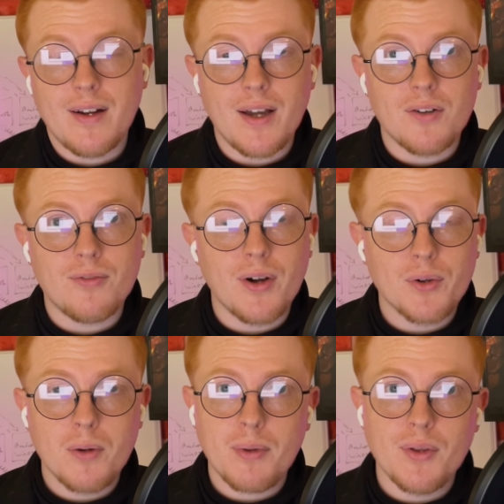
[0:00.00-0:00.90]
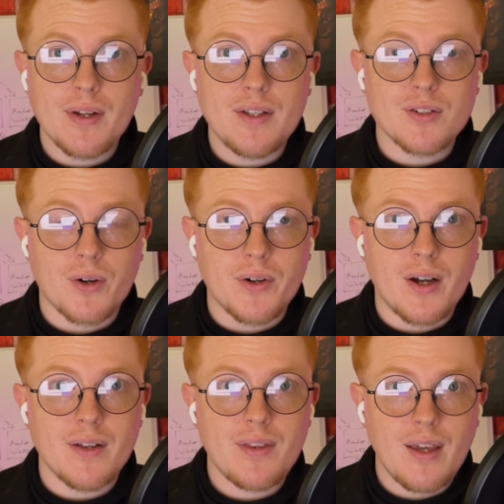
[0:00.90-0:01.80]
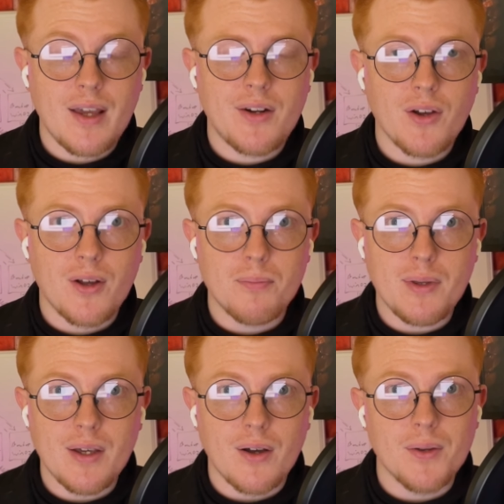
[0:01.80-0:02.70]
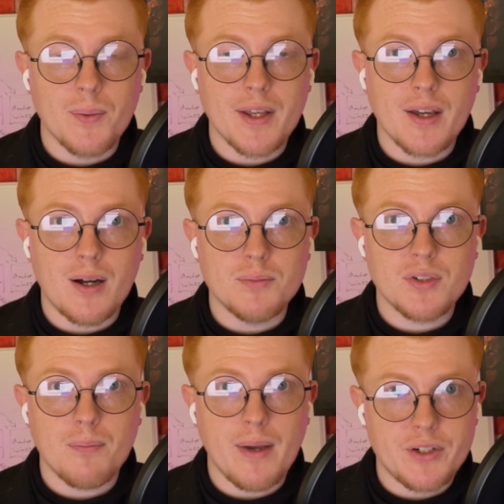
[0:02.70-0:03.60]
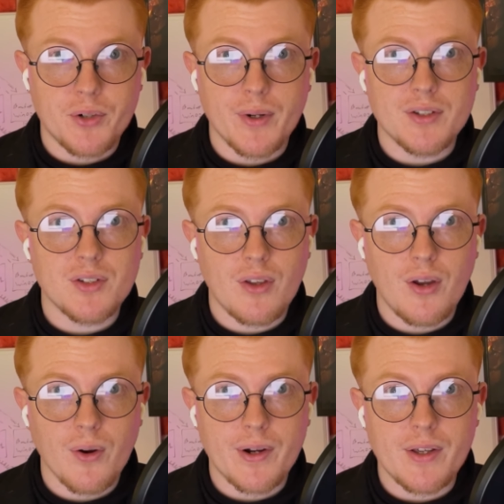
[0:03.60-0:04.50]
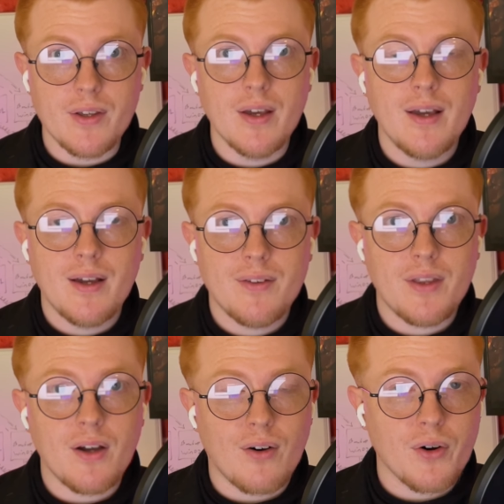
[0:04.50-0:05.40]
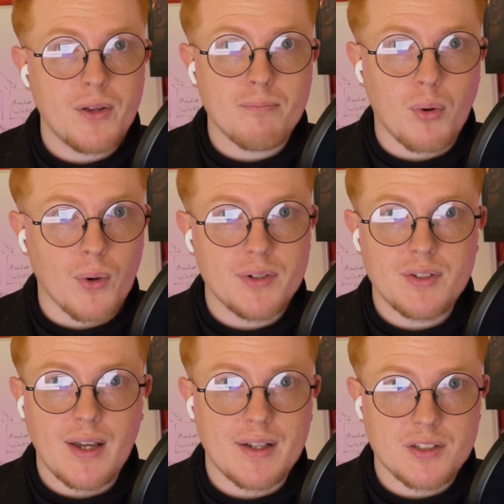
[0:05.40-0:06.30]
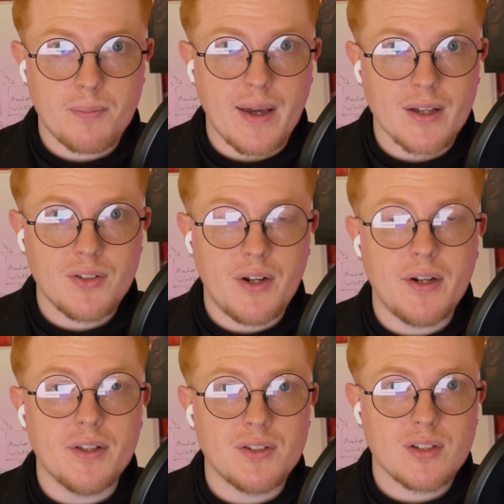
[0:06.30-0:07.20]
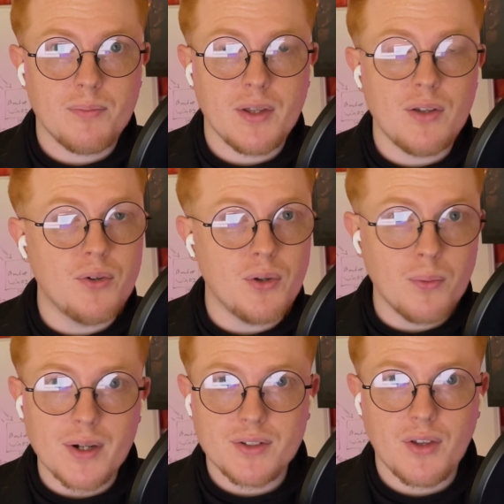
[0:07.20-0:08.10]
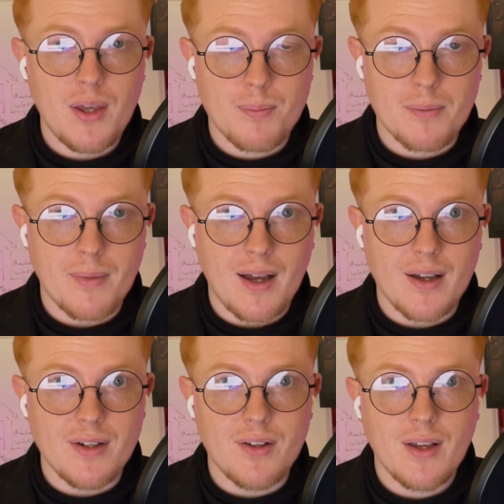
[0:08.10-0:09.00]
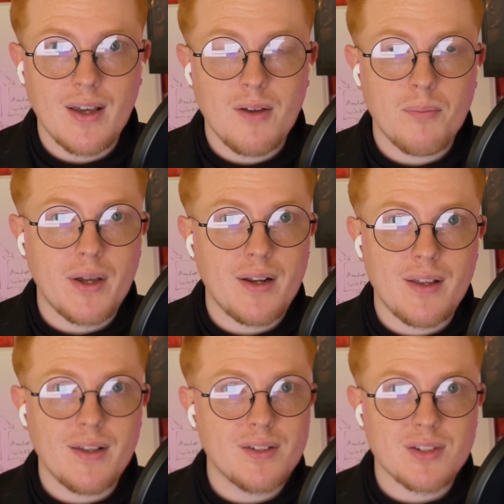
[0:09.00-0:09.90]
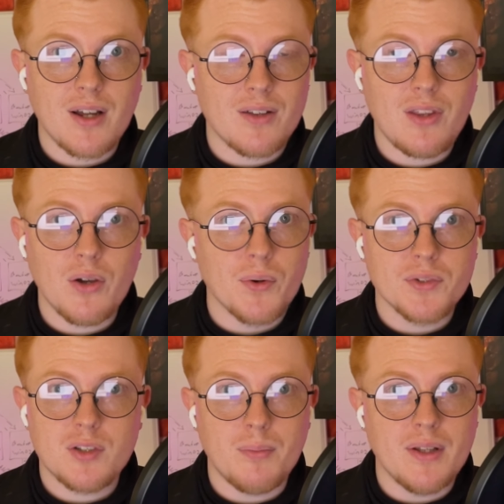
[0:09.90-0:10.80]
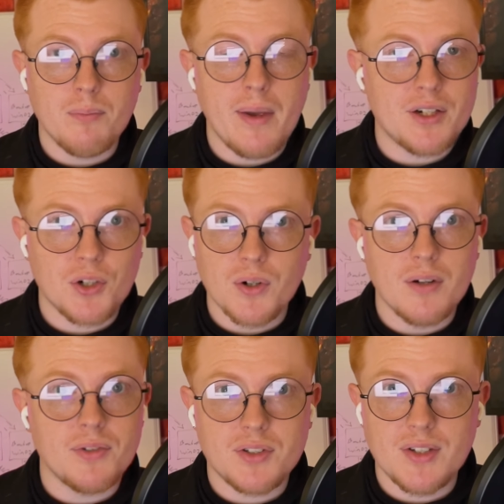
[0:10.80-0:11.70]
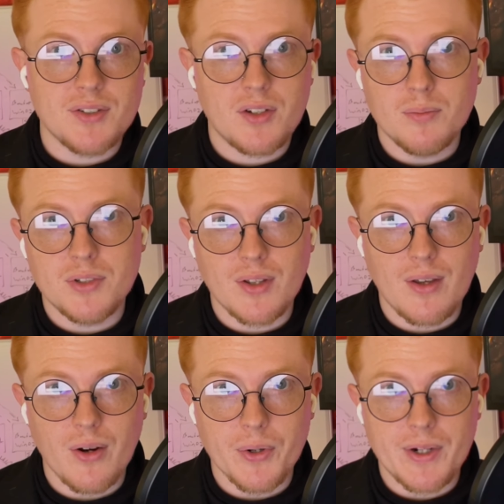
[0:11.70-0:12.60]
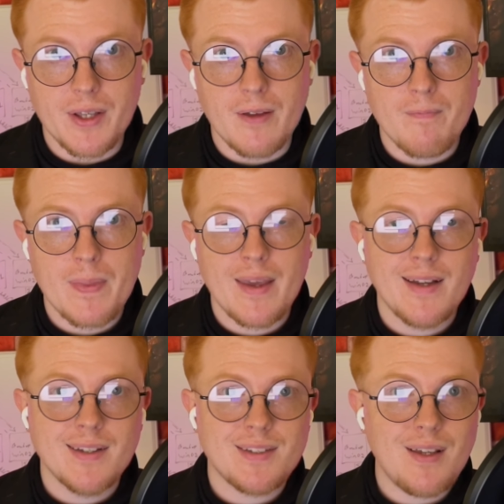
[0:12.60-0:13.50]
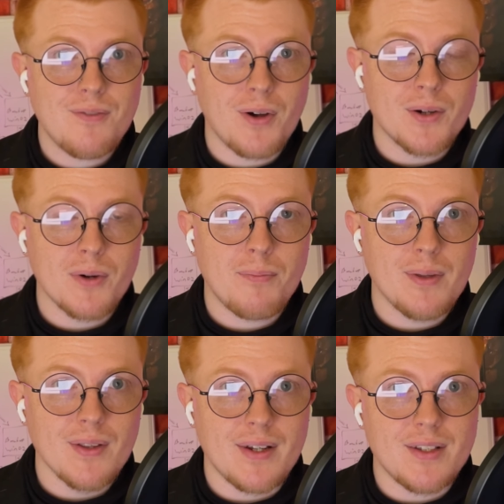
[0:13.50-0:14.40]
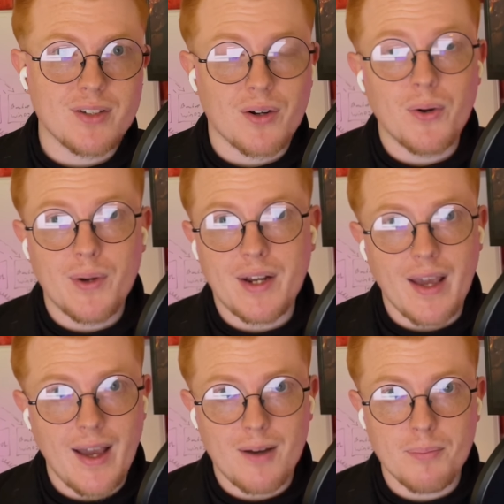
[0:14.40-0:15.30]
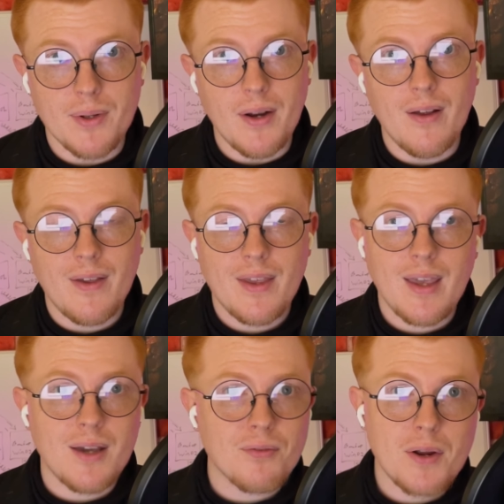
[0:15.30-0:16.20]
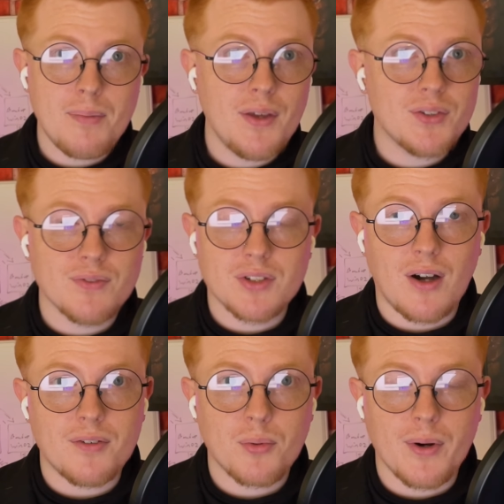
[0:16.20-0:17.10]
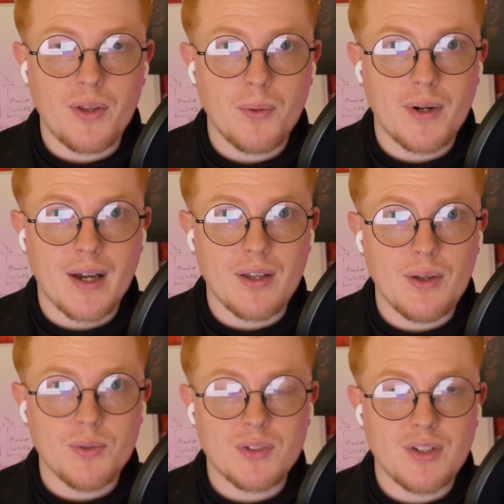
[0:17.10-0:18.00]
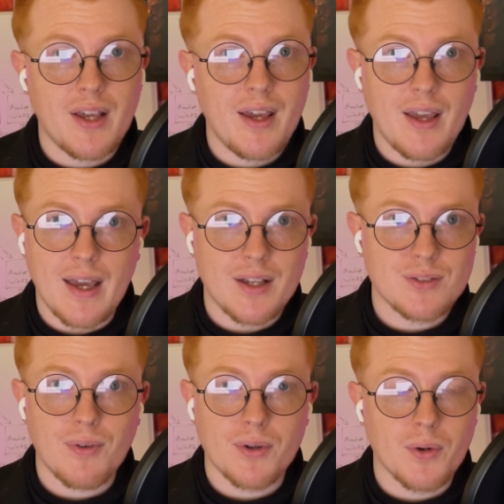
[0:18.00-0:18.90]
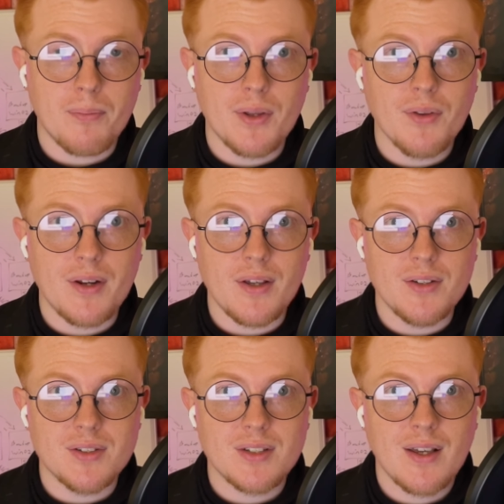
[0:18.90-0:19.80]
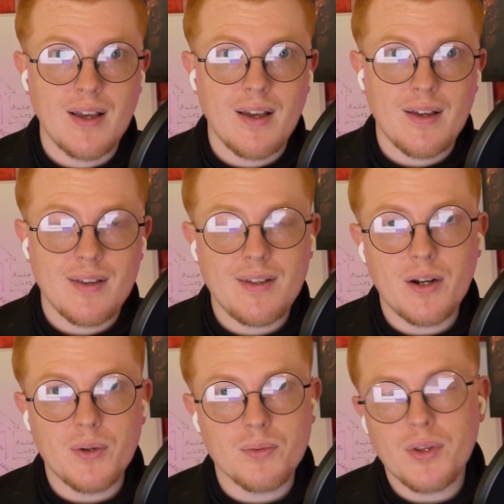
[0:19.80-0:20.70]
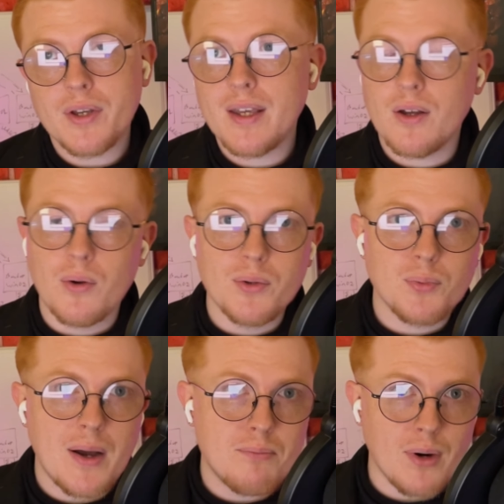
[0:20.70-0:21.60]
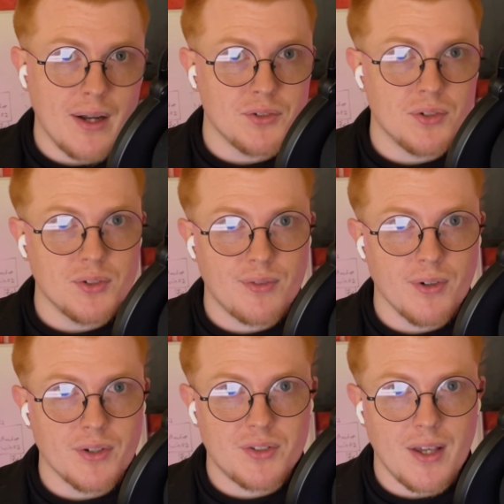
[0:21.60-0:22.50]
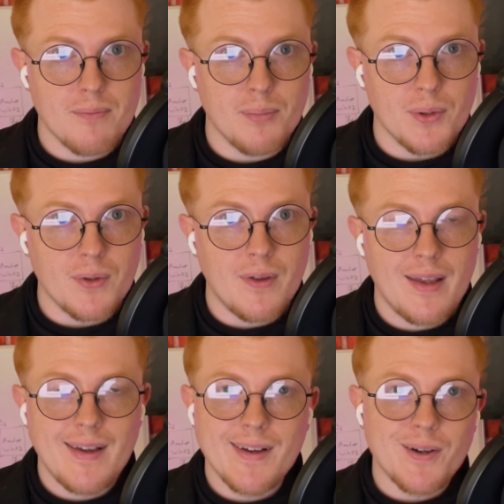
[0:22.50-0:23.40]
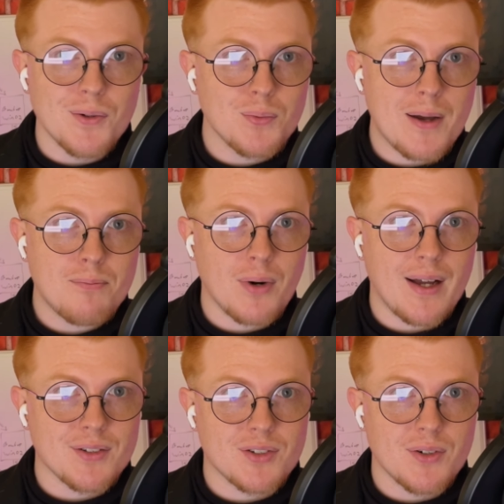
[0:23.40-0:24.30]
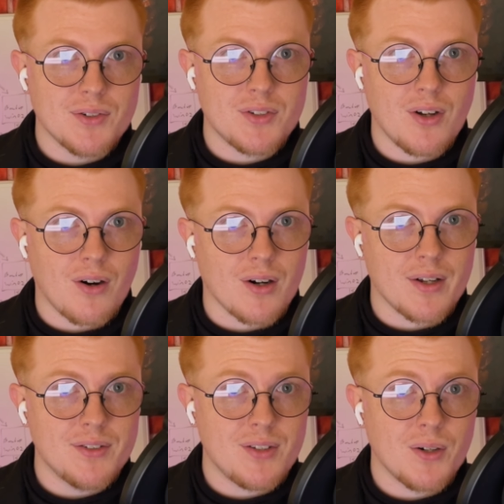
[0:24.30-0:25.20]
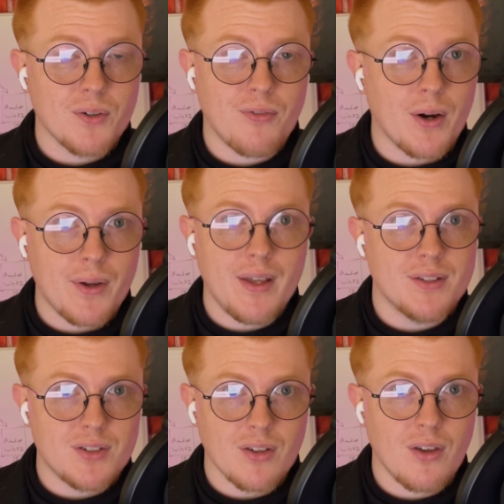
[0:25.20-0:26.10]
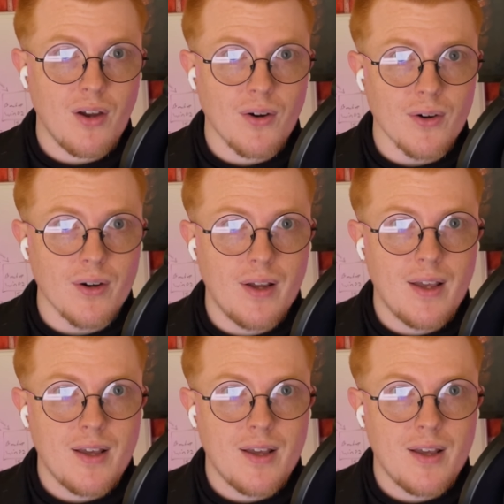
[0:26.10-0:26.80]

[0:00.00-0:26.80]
Now vulnerabilities are not the end-all be-all when it comes to measuring security. They are an important aspect and it is something you do want to keep in mind, but it is not the ultimate measure of a system's security. See, vulnerabilities are going to happen. Every piece of software you and I use today has vulnerabilities. Look at old web browsers, for example. Old web browsers are considered very insecure,